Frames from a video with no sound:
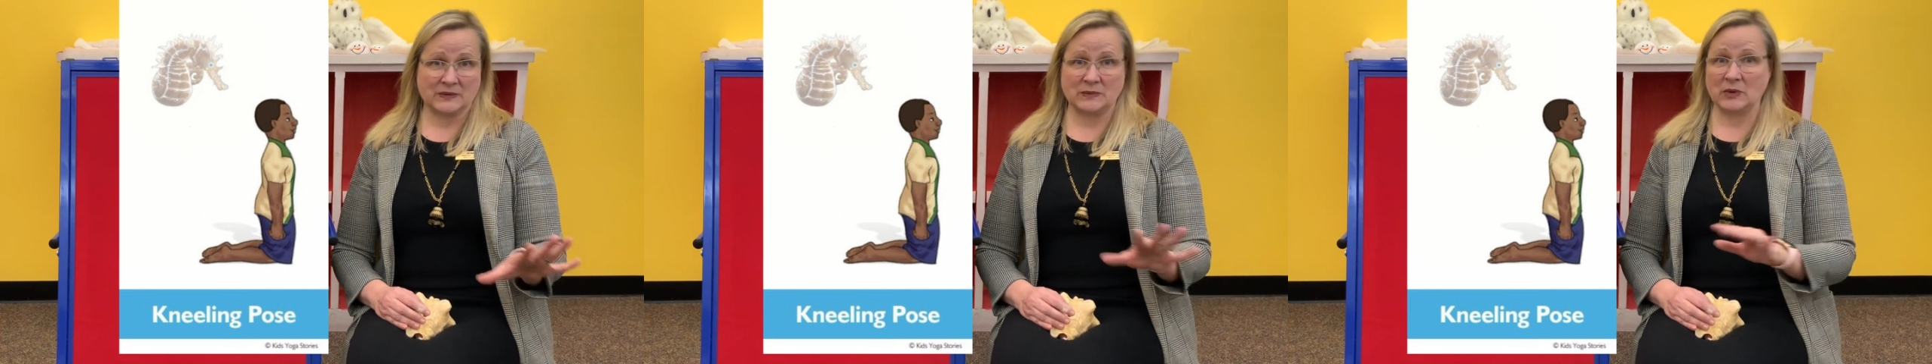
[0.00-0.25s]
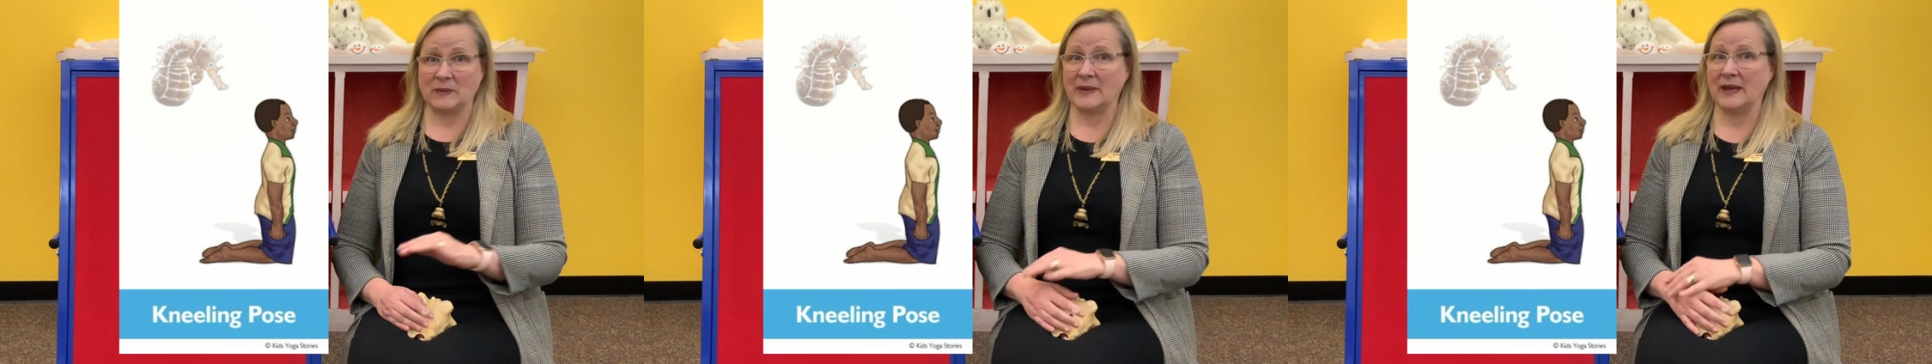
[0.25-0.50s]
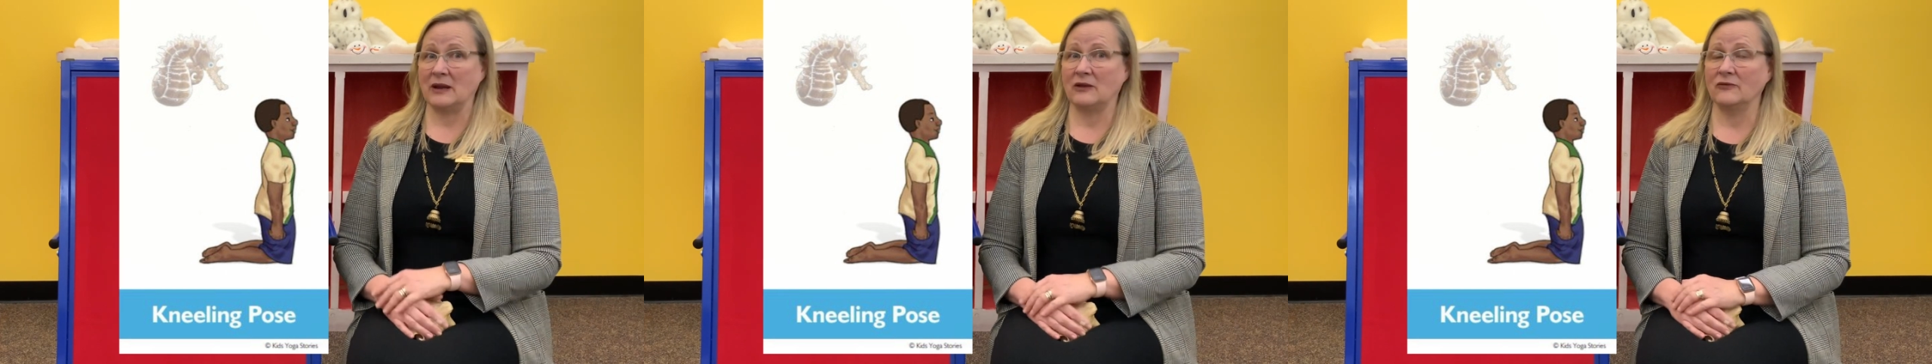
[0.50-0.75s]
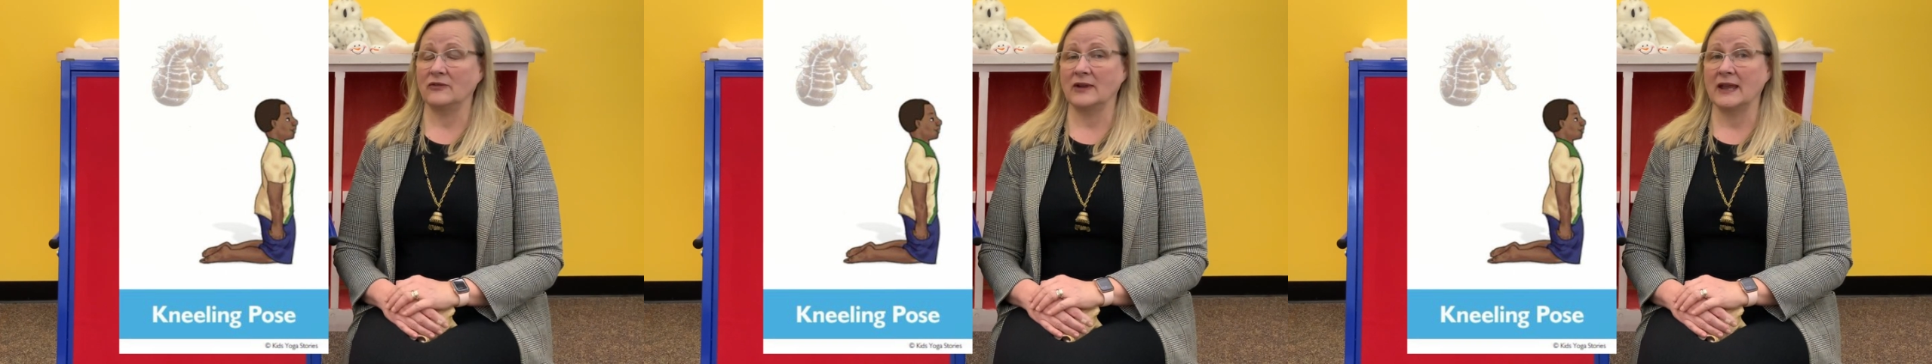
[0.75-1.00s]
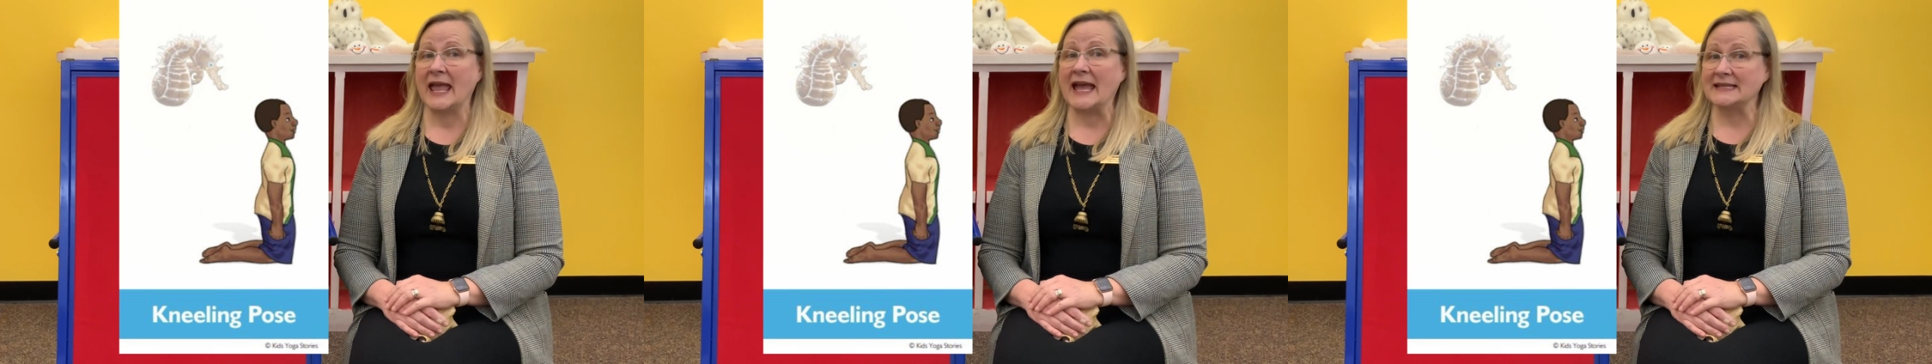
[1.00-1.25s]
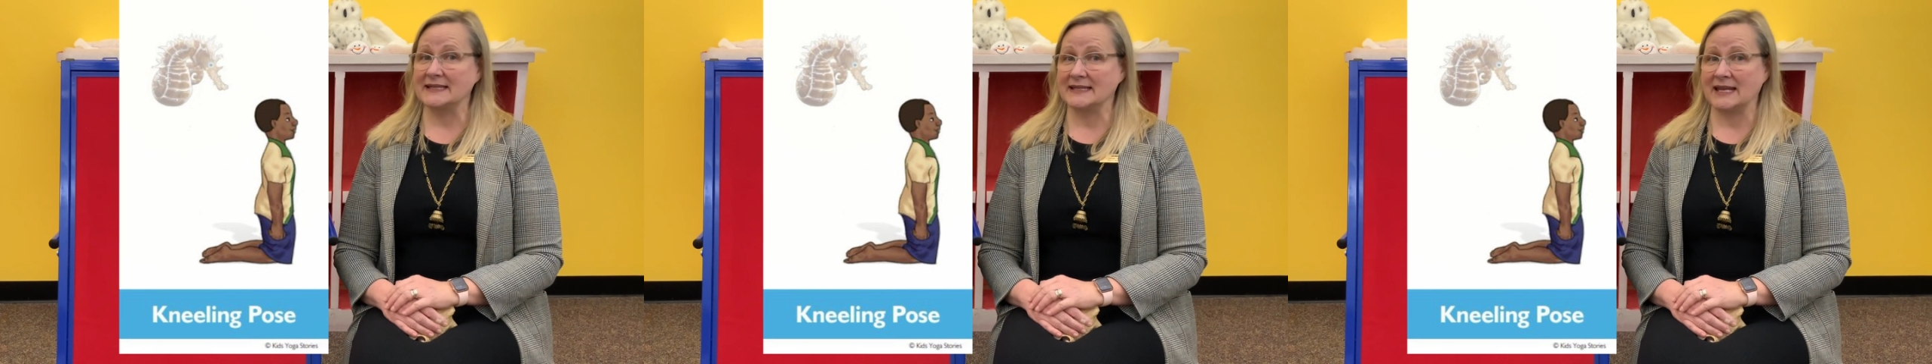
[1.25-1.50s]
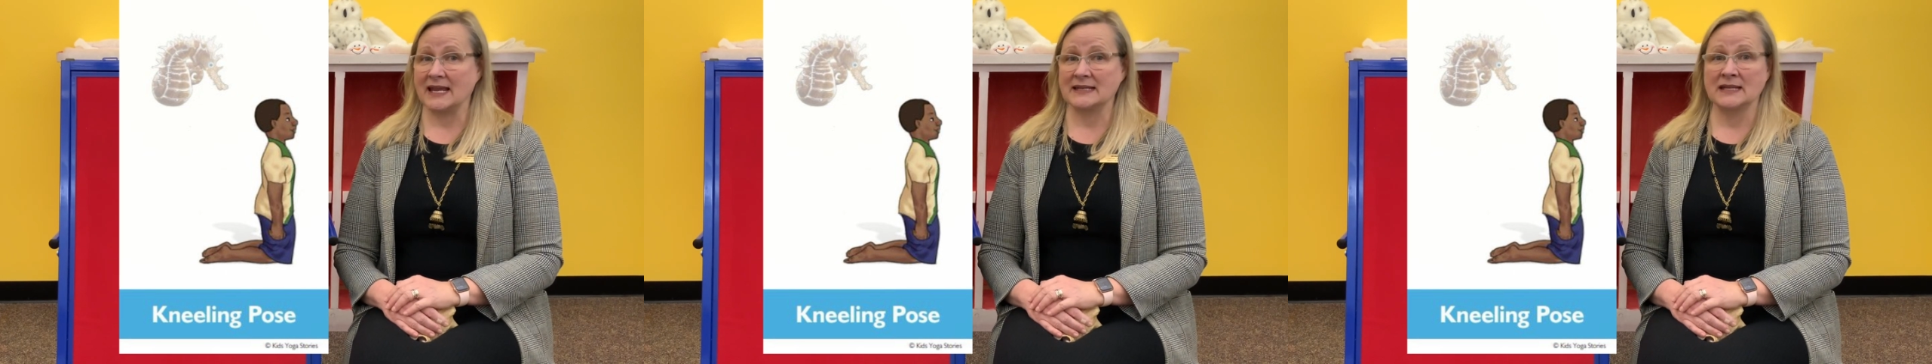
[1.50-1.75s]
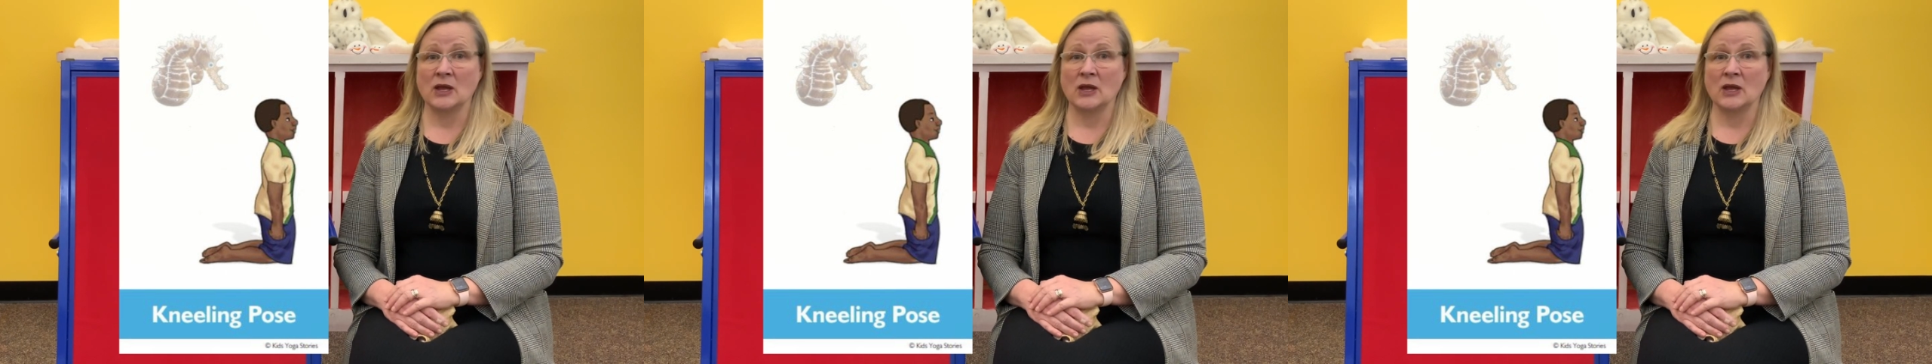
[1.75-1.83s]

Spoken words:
preparing for a headstand,